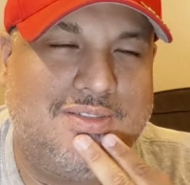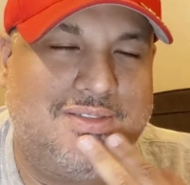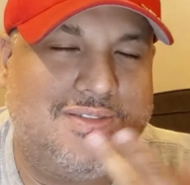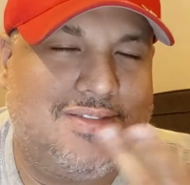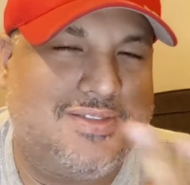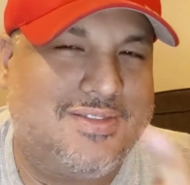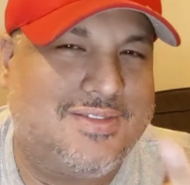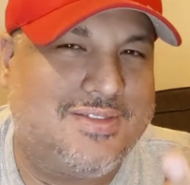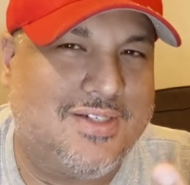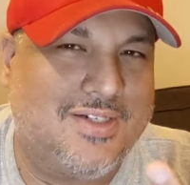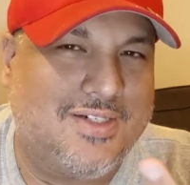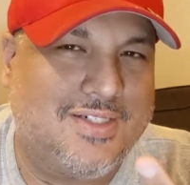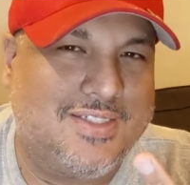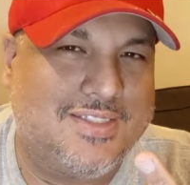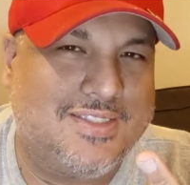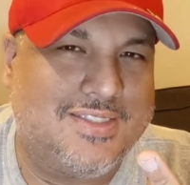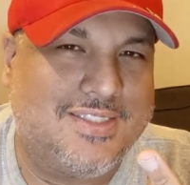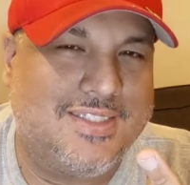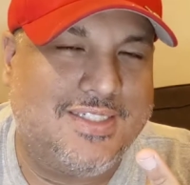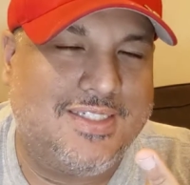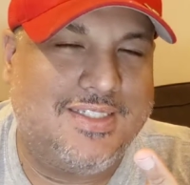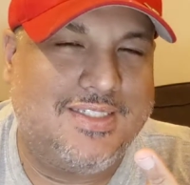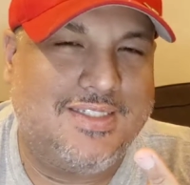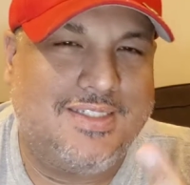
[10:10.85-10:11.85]
It's a
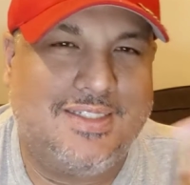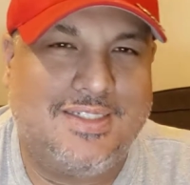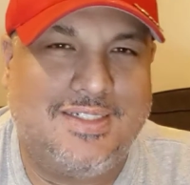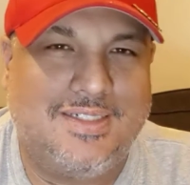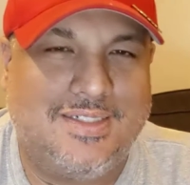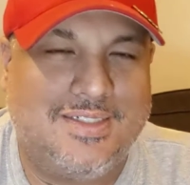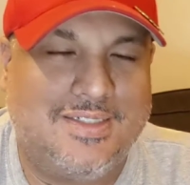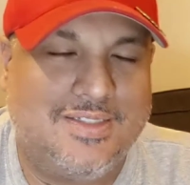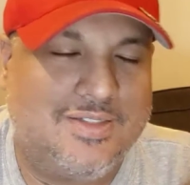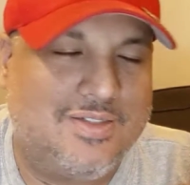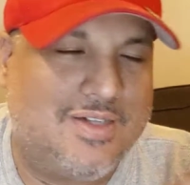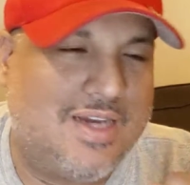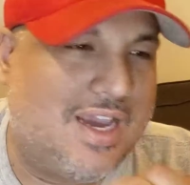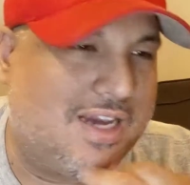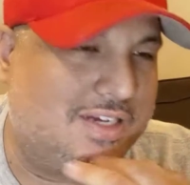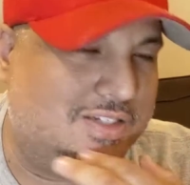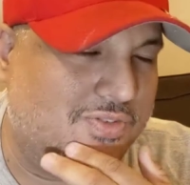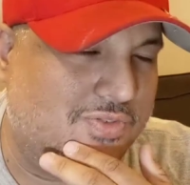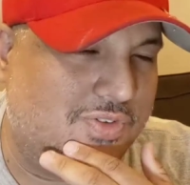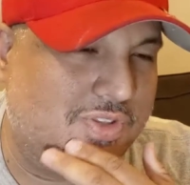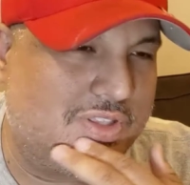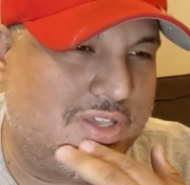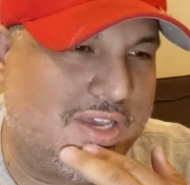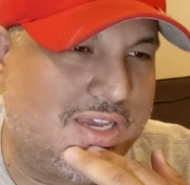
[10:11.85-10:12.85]
circus tent, you know.
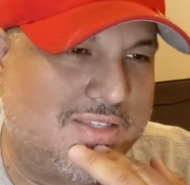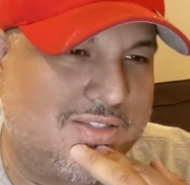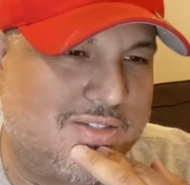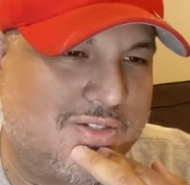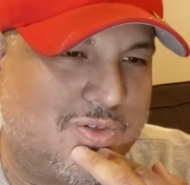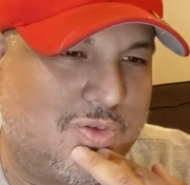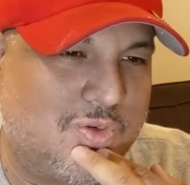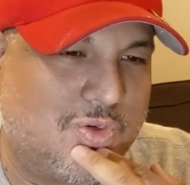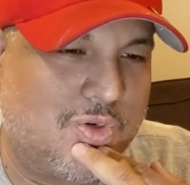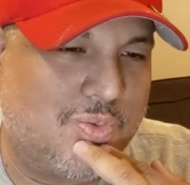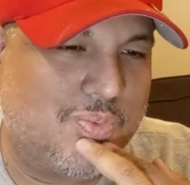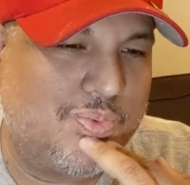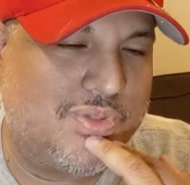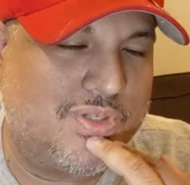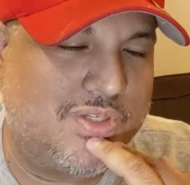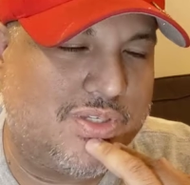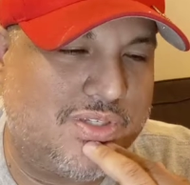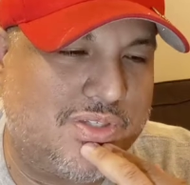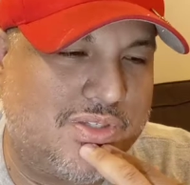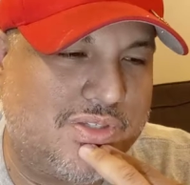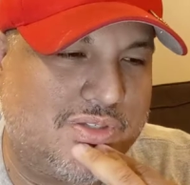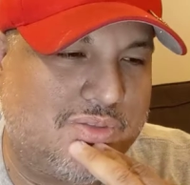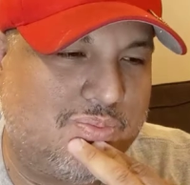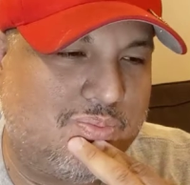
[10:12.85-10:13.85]
House of a Thousand
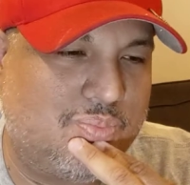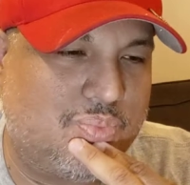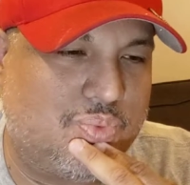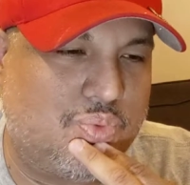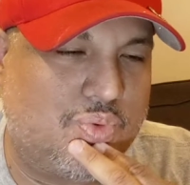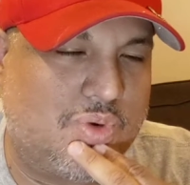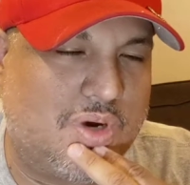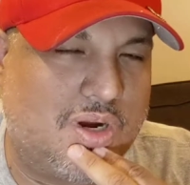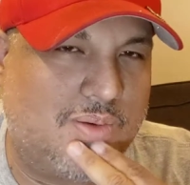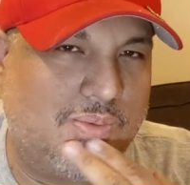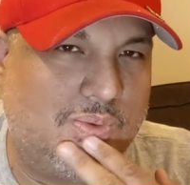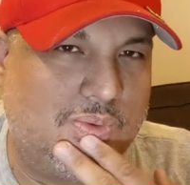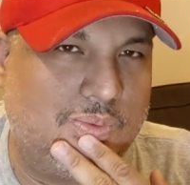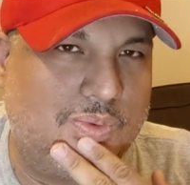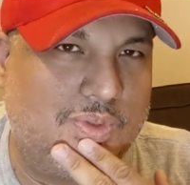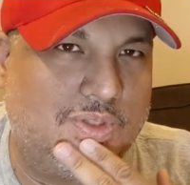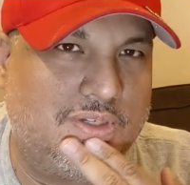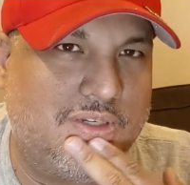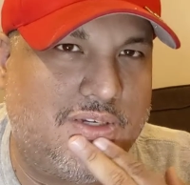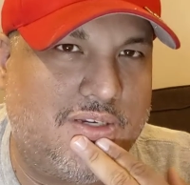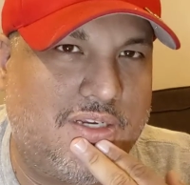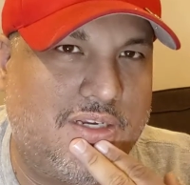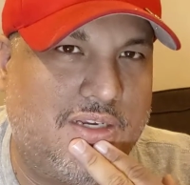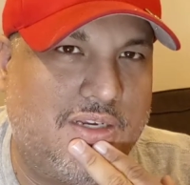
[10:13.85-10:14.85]
Corpses,
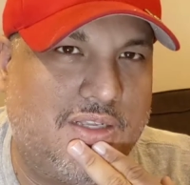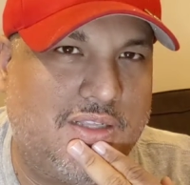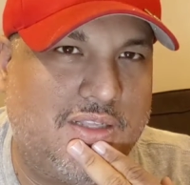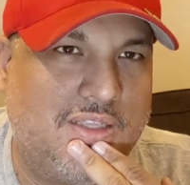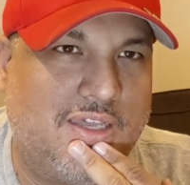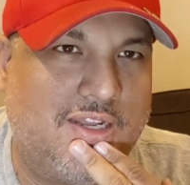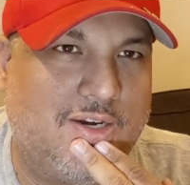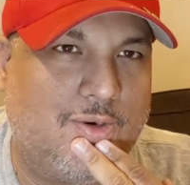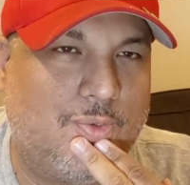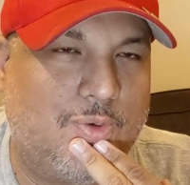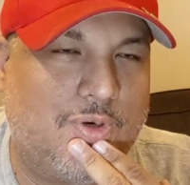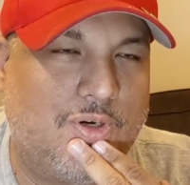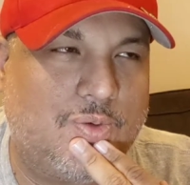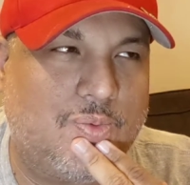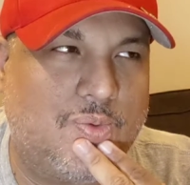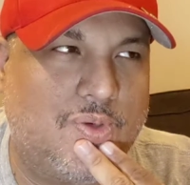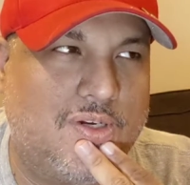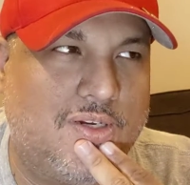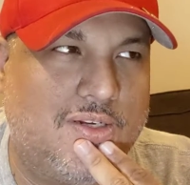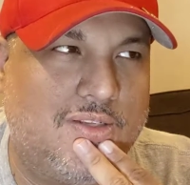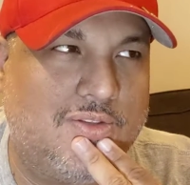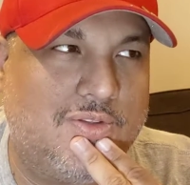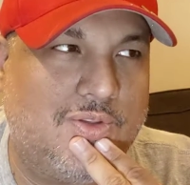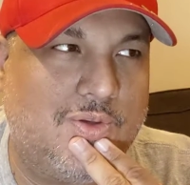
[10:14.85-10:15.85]
probably a lot of work
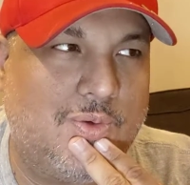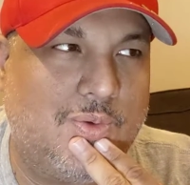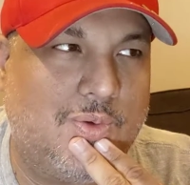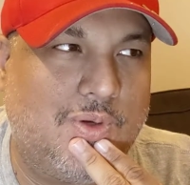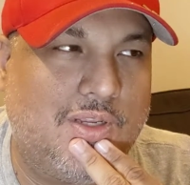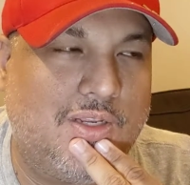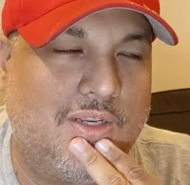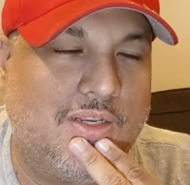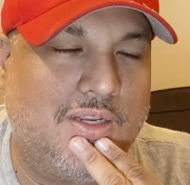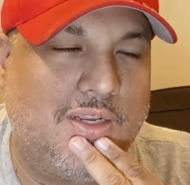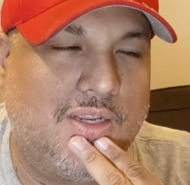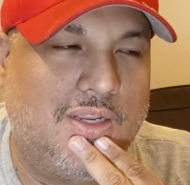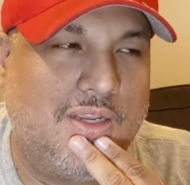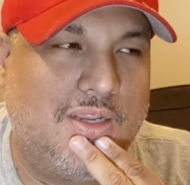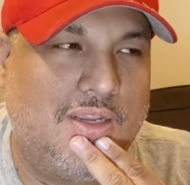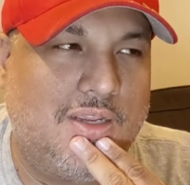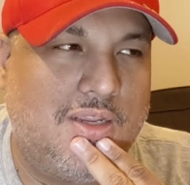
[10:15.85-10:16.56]
went into it,